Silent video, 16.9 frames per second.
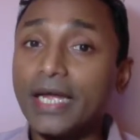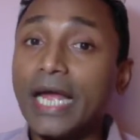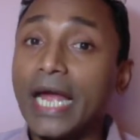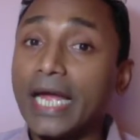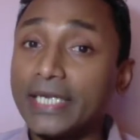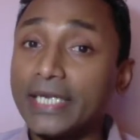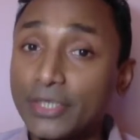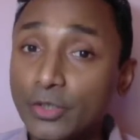
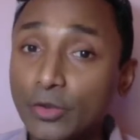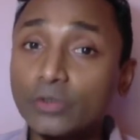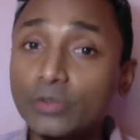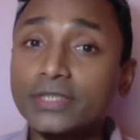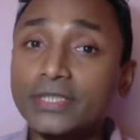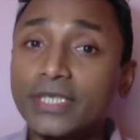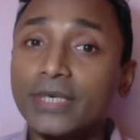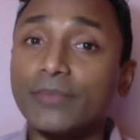and
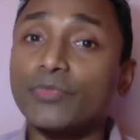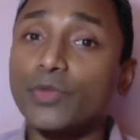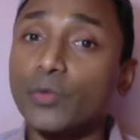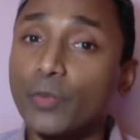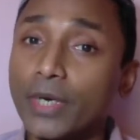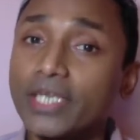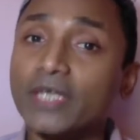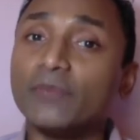use them
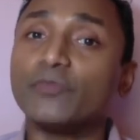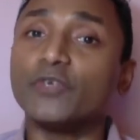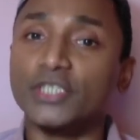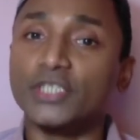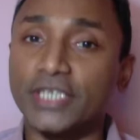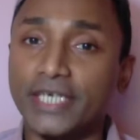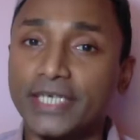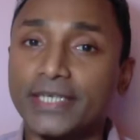while
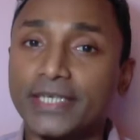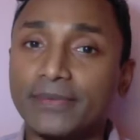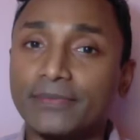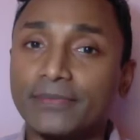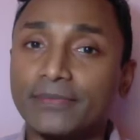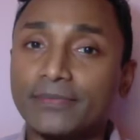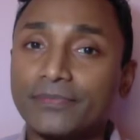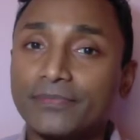appreciating.
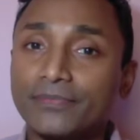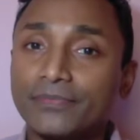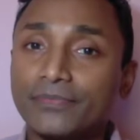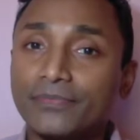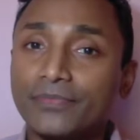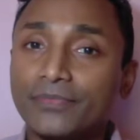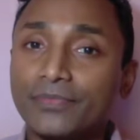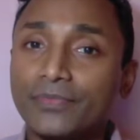
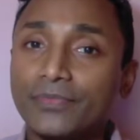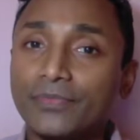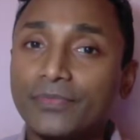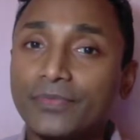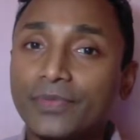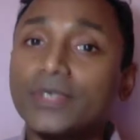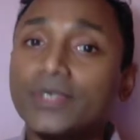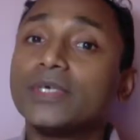
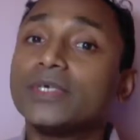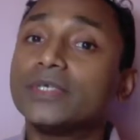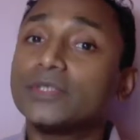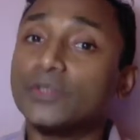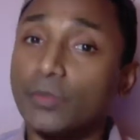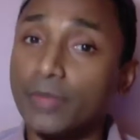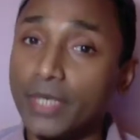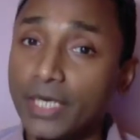
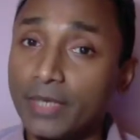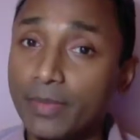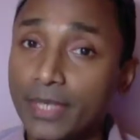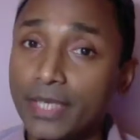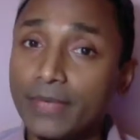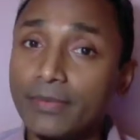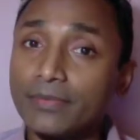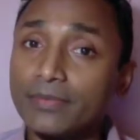So
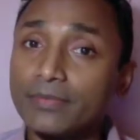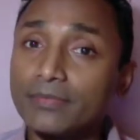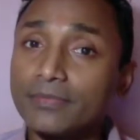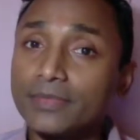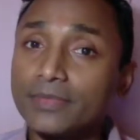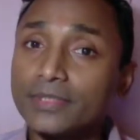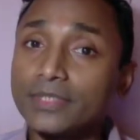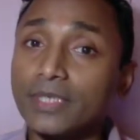maybe
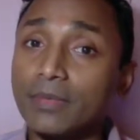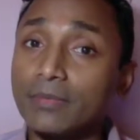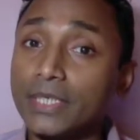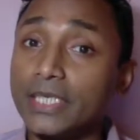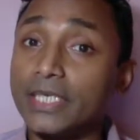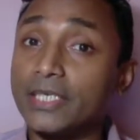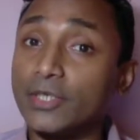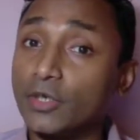
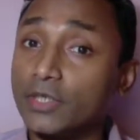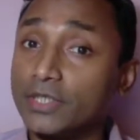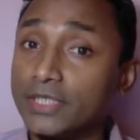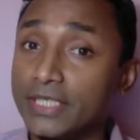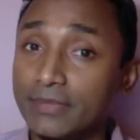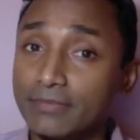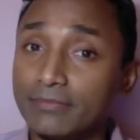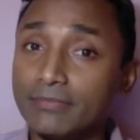somebody in your
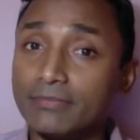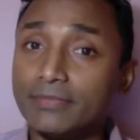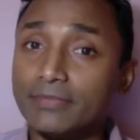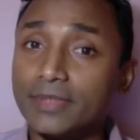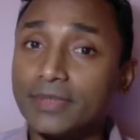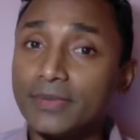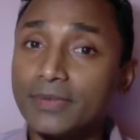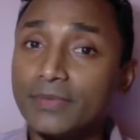team
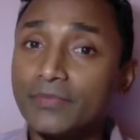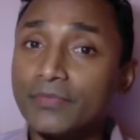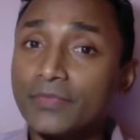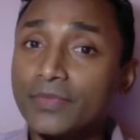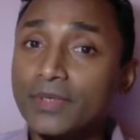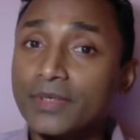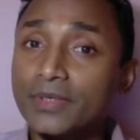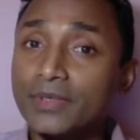
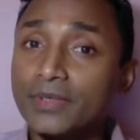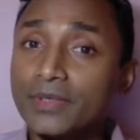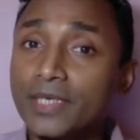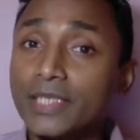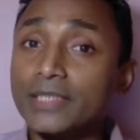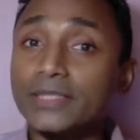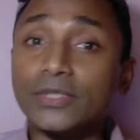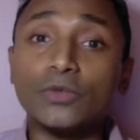
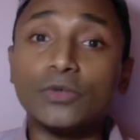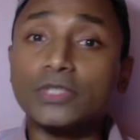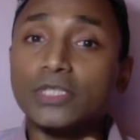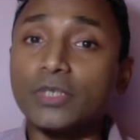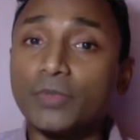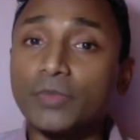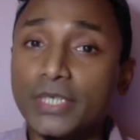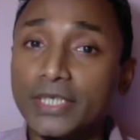has used
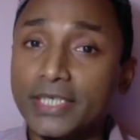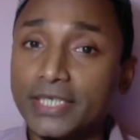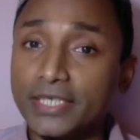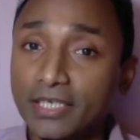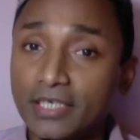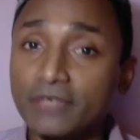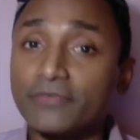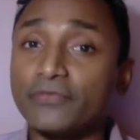a
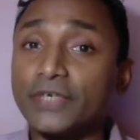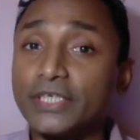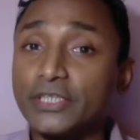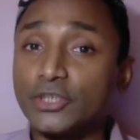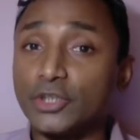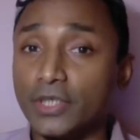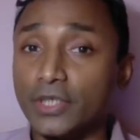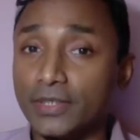particular
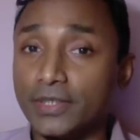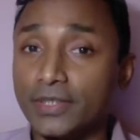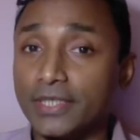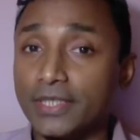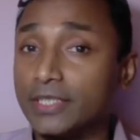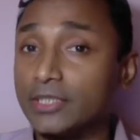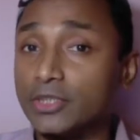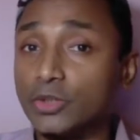feature
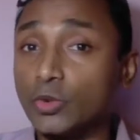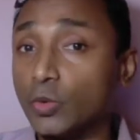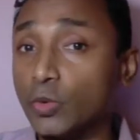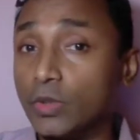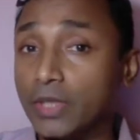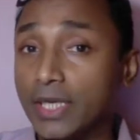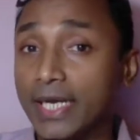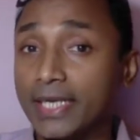in a
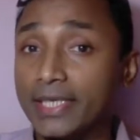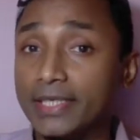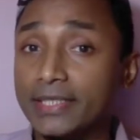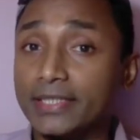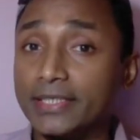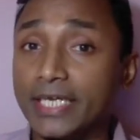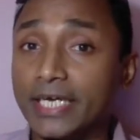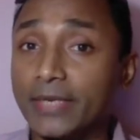tool
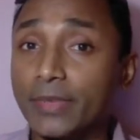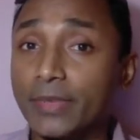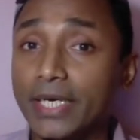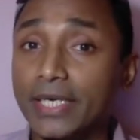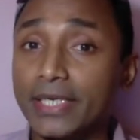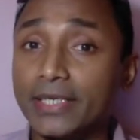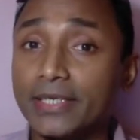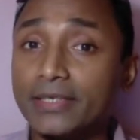and
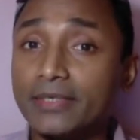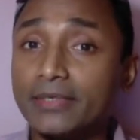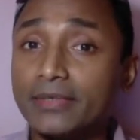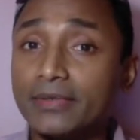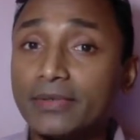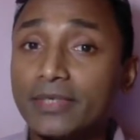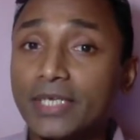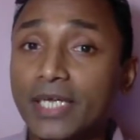thereby
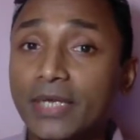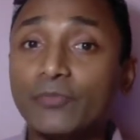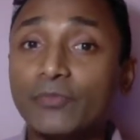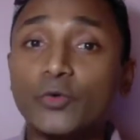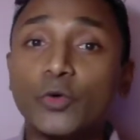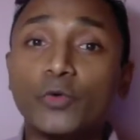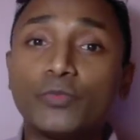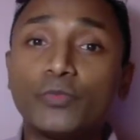
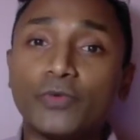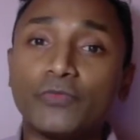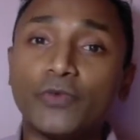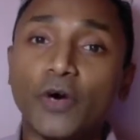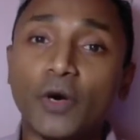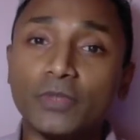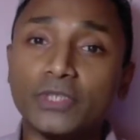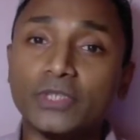improved
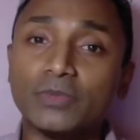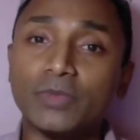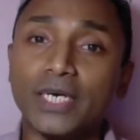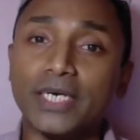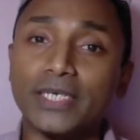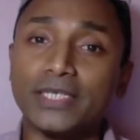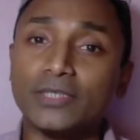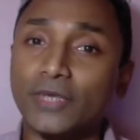performance
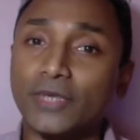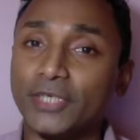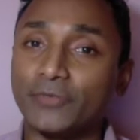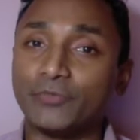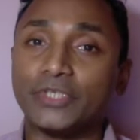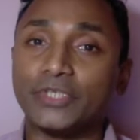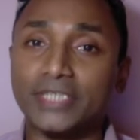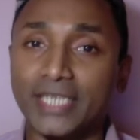by
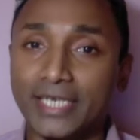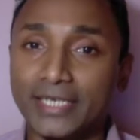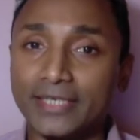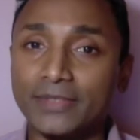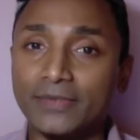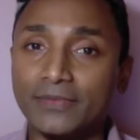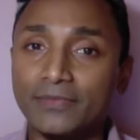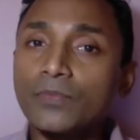20%.
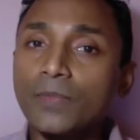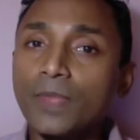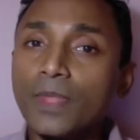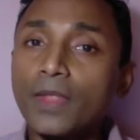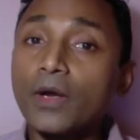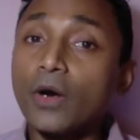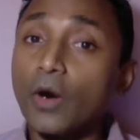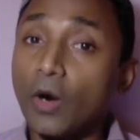
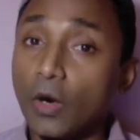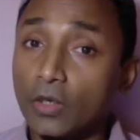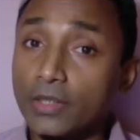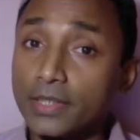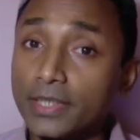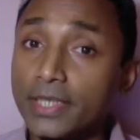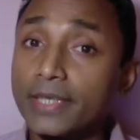Or